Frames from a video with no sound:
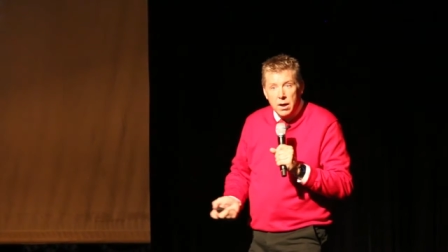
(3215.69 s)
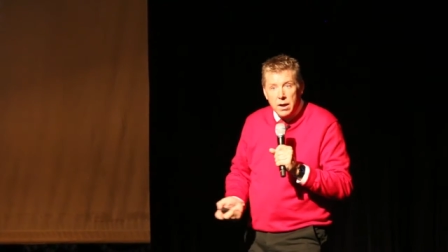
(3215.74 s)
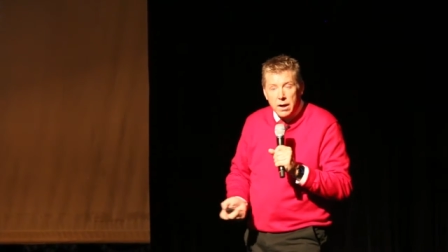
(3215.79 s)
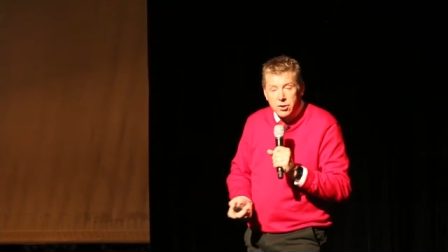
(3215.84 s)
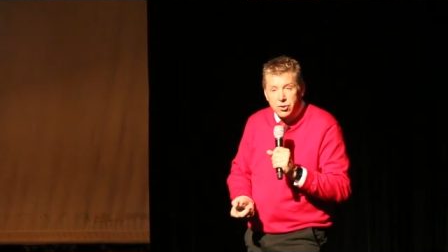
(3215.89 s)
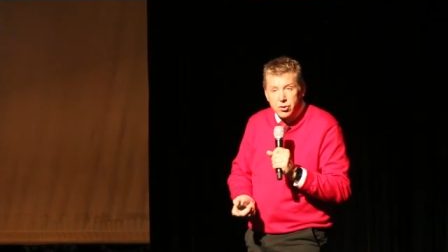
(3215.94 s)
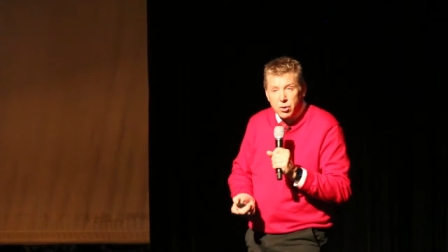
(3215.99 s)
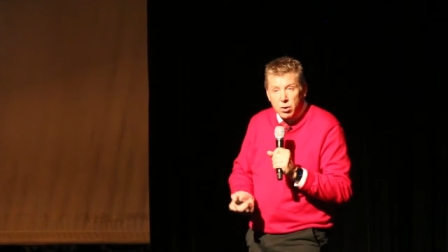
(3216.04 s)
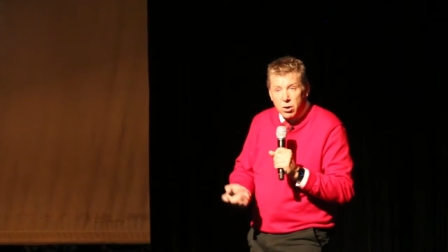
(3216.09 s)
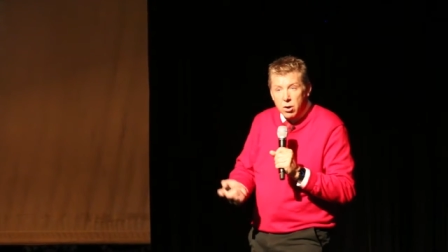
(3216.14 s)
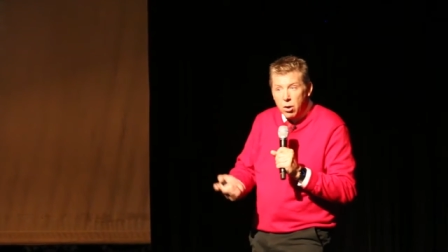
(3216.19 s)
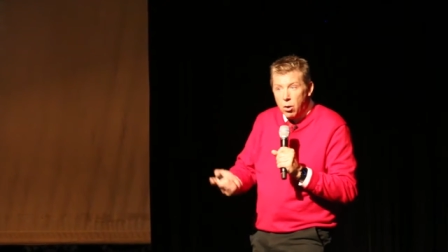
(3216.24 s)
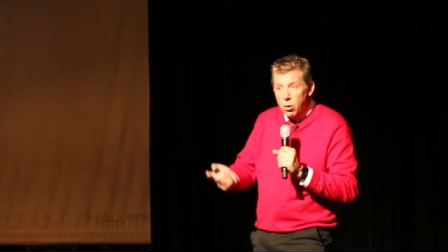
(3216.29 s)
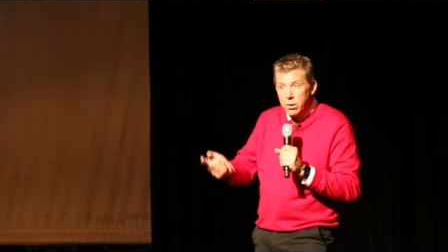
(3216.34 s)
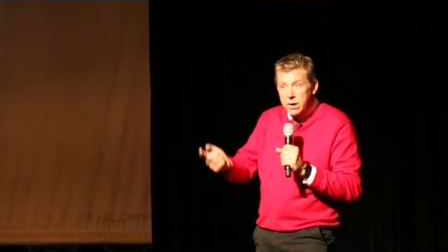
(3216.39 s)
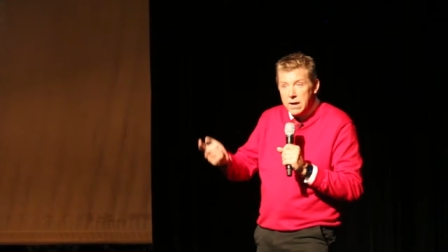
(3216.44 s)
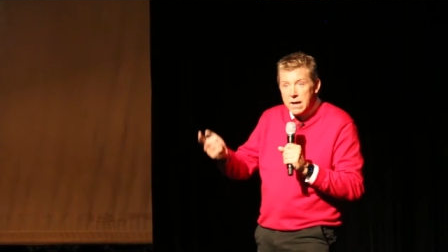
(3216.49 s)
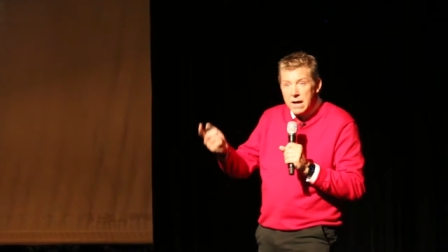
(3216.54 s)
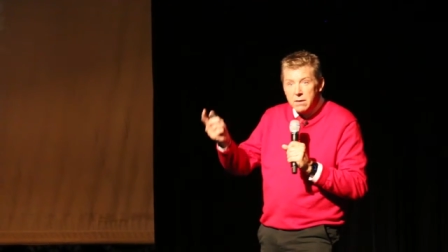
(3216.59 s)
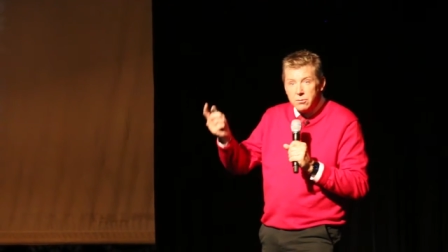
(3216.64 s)
and I started
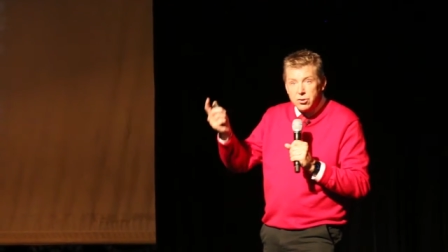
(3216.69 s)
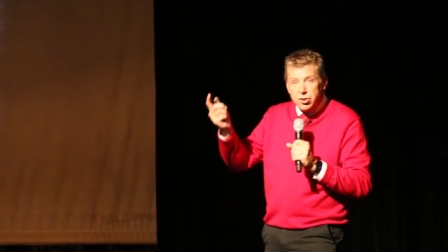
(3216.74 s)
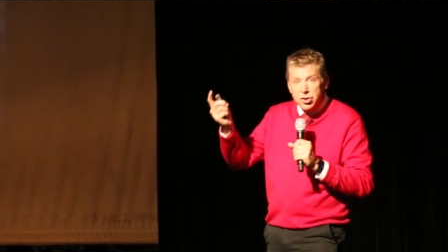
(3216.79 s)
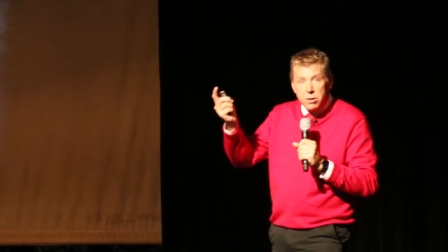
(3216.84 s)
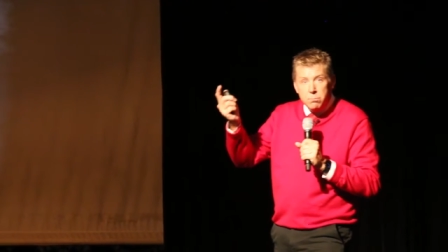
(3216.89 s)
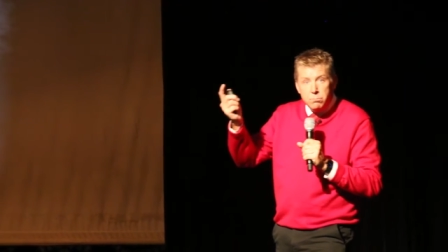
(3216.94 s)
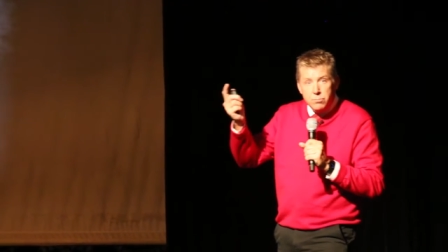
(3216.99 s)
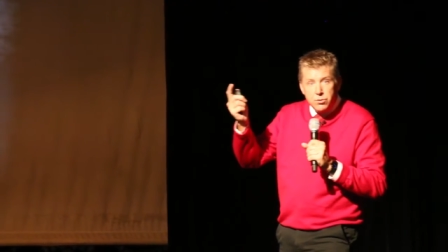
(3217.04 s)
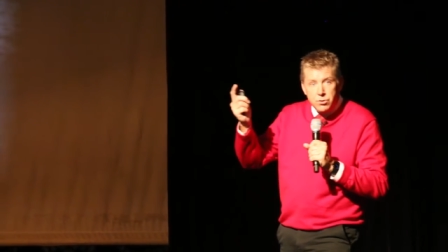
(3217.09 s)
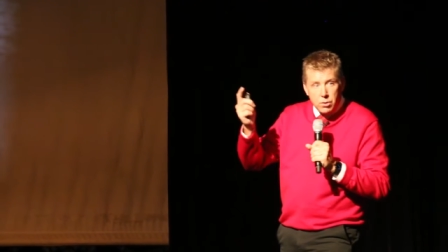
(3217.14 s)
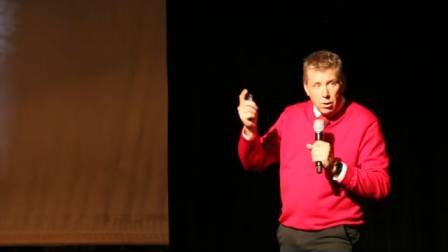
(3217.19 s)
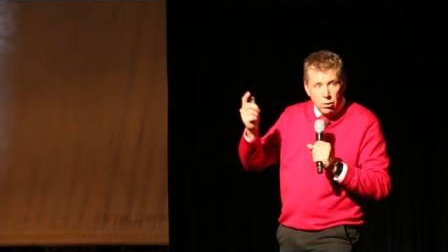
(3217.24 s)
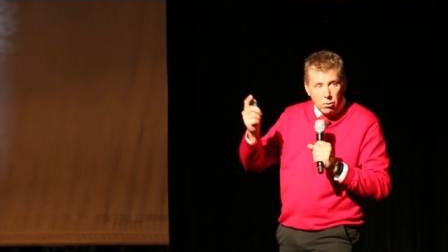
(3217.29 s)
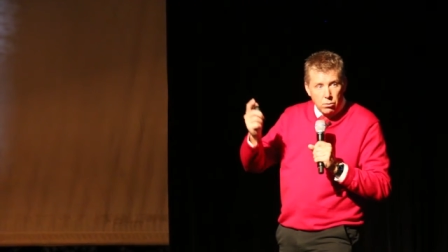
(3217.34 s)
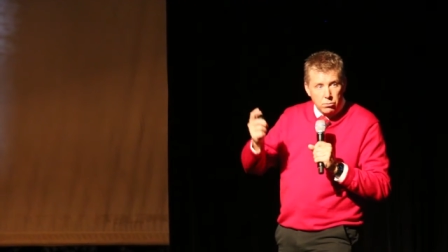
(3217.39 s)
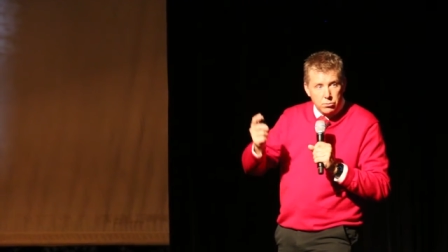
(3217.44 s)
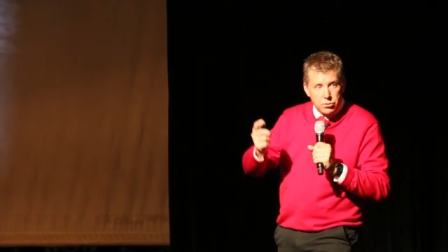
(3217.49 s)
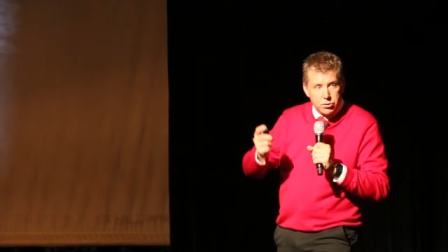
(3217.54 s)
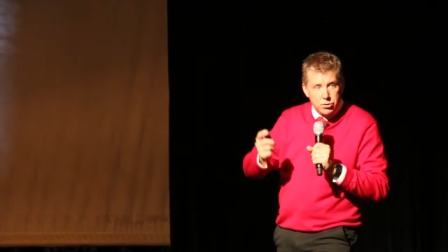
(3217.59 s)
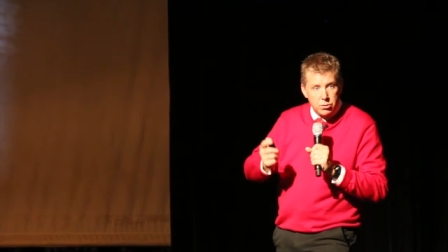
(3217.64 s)
holding out
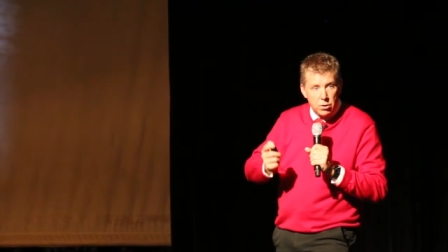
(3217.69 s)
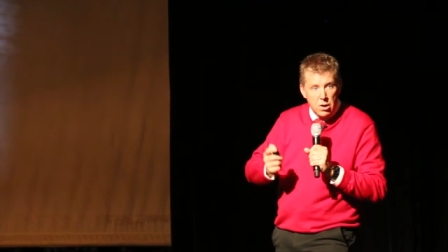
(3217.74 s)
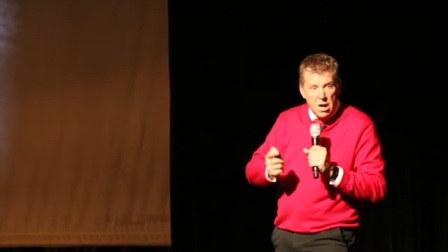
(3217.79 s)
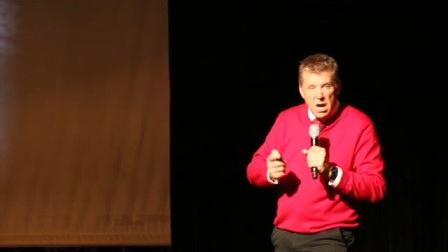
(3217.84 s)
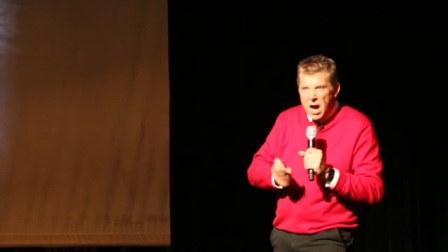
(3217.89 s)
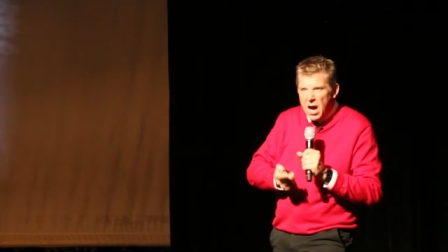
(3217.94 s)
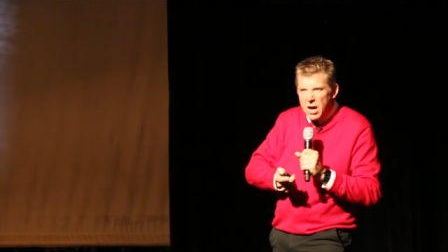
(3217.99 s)
gemstones.